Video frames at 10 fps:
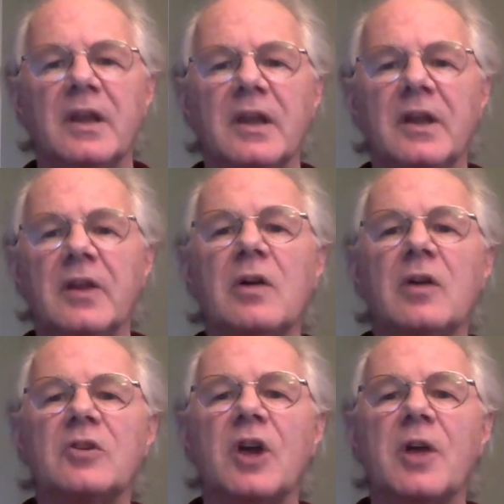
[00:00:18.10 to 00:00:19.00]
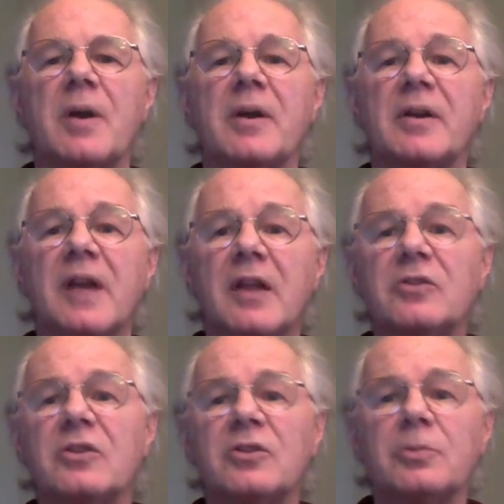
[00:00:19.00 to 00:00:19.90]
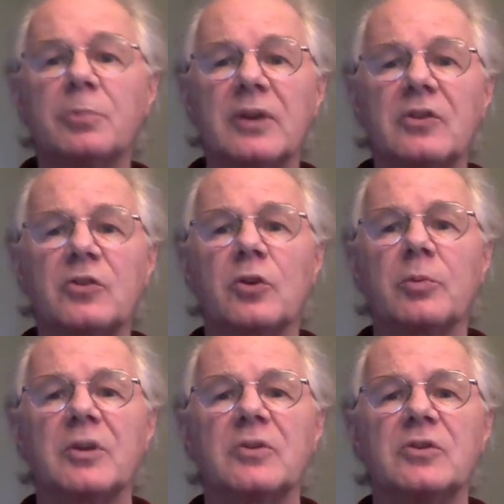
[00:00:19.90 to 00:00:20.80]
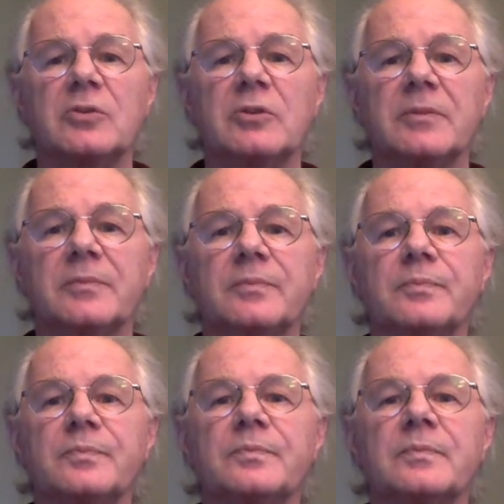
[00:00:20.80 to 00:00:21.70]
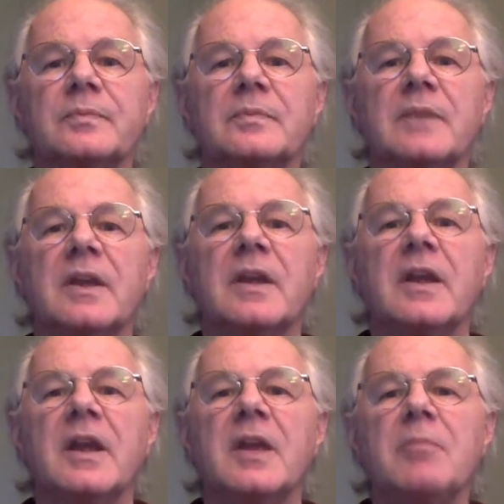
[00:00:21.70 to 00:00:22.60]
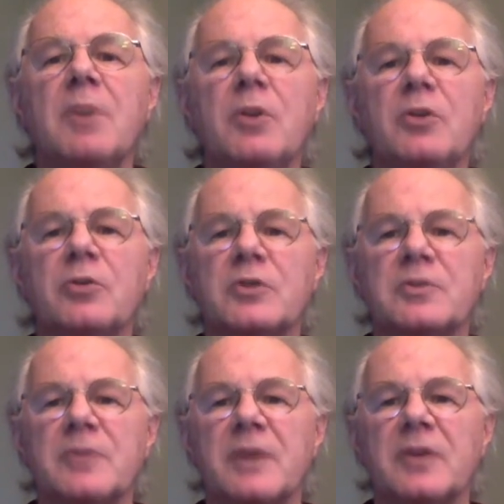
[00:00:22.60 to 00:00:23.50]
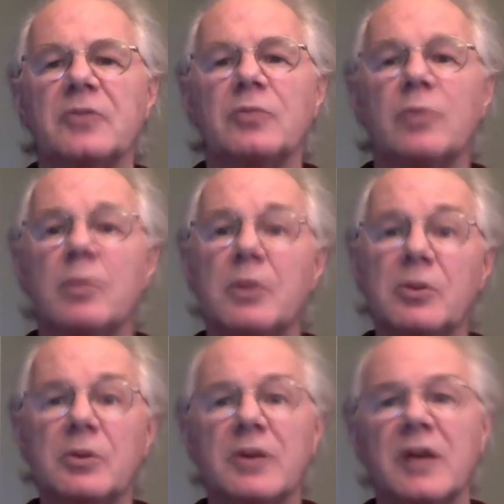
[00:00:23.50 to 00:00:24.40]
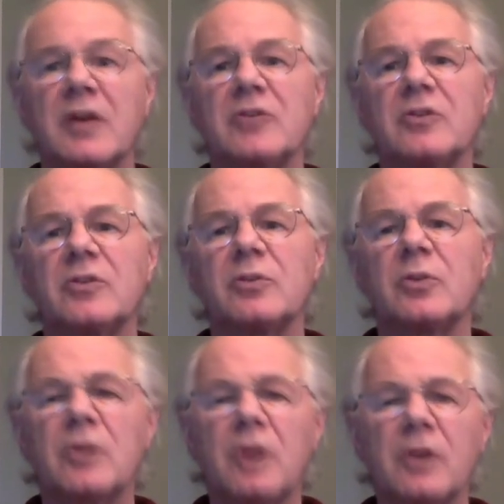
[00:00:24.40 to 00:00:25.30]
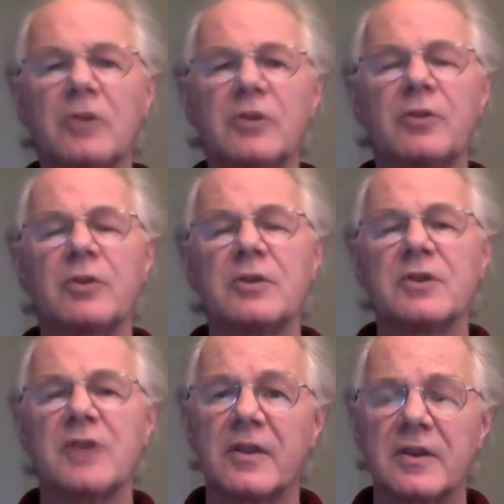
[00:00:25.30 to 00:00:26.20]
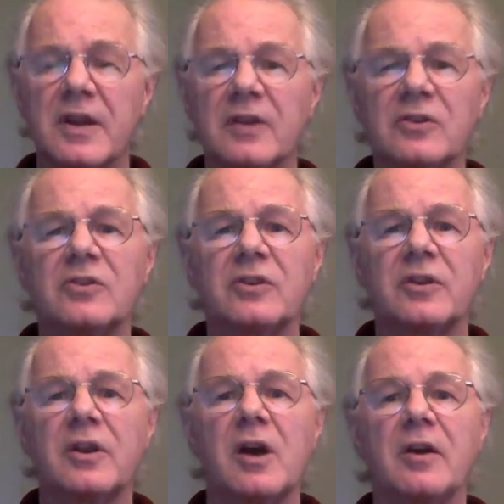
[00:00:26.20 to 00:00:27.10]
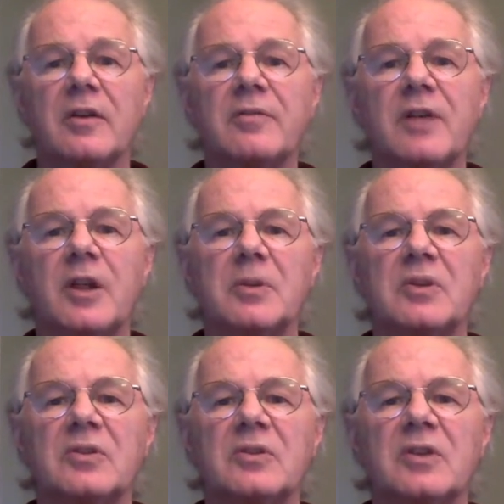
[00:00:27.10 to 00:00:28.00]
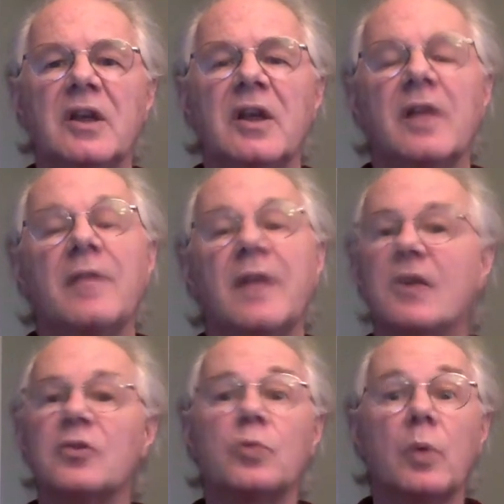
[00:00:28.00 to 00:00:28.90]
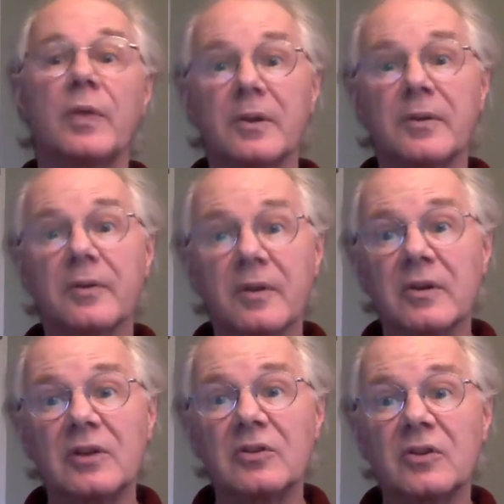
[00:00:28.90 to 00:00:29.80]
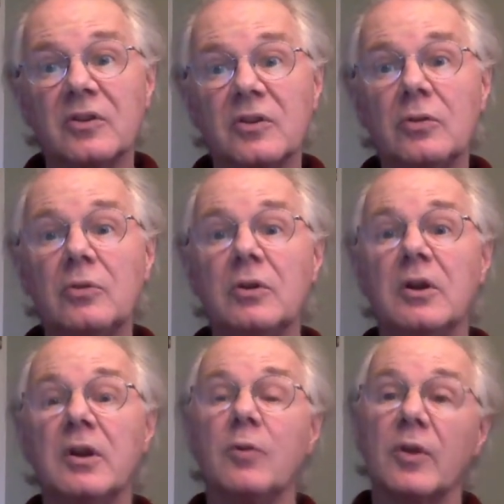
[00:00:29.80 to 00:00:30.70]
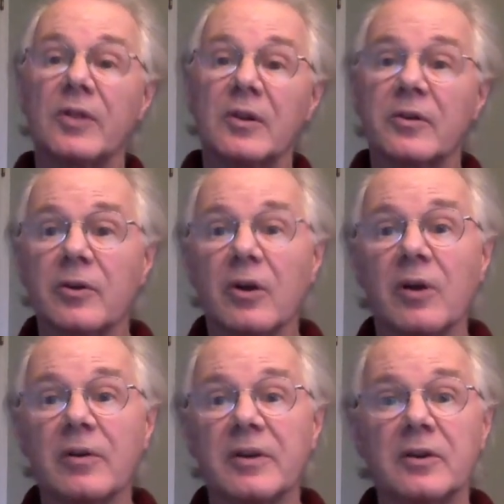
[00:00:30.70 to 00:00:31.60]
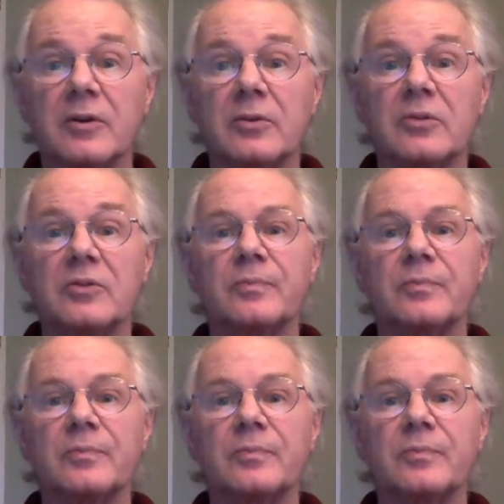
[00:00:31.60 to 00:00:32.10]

Here I'll talk about analysis, brainstorming, and tuning. In most respects, when we do analysis, we're largely focusing on the necessary cognitive elements. That is, what the learner needs to do, what the learner already knows,